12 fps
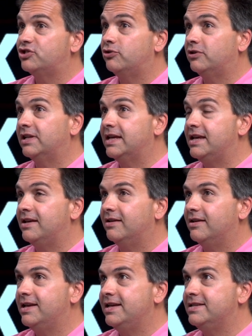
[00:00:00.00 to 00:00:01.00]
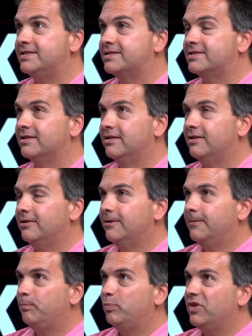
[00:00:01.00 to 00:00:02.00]
Certainly, he's,
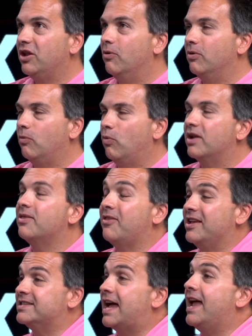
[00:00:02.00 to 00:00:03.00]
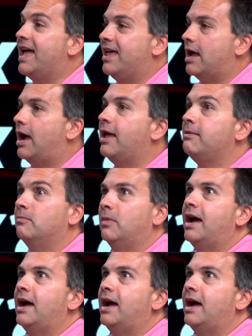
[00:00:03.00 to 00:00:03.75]
you know, one of the things I had, I,